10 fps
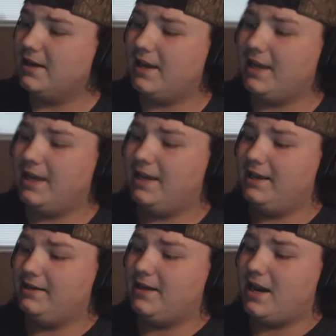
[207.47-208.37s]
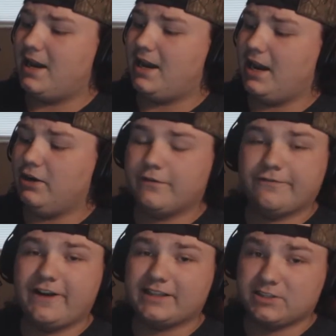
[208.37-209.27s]
And I know for a
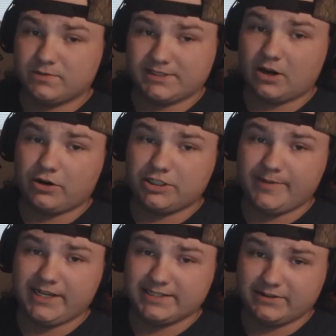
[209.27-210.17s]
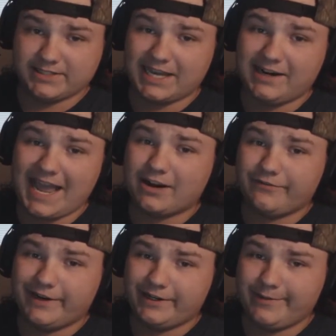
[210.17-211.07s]
fact this was not RGB because I was kind of
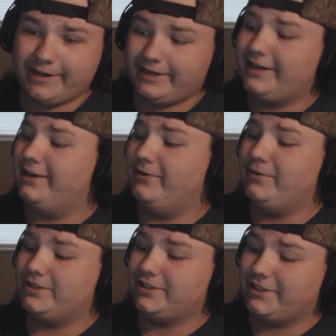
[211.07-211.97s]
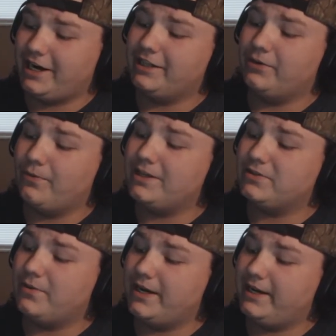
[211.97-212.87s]
aggravated about it, and I wish to God there was a
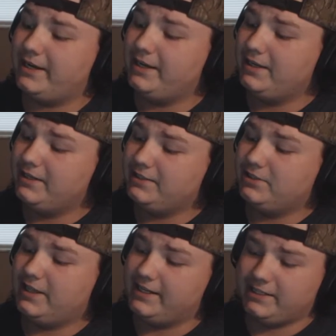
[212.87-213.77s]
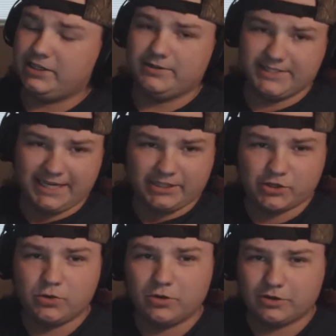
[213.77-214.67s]
way to, like, you know, take the
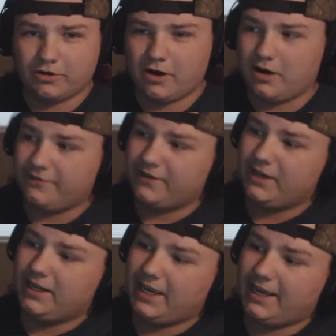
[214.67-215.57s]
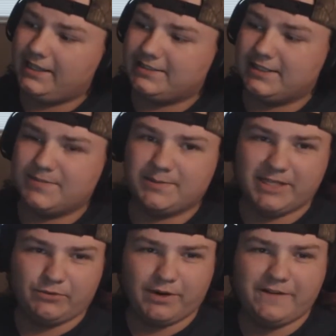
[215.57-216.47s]
cooler off and slip some,
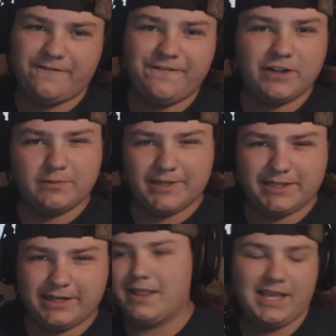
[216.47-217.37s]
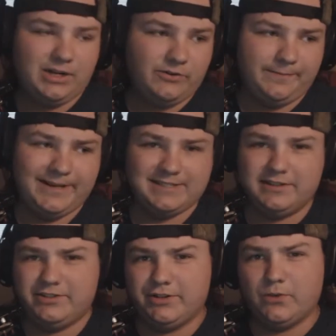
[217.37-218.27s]
like, red film in there. It would basically
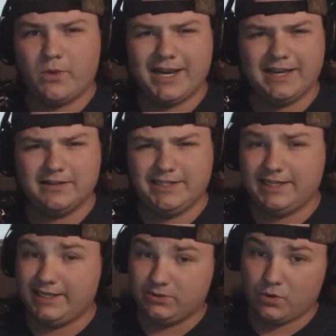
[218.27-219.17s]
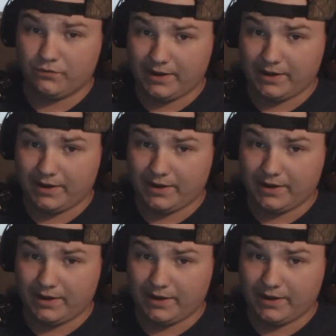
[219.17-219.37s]
turn the white LED into a red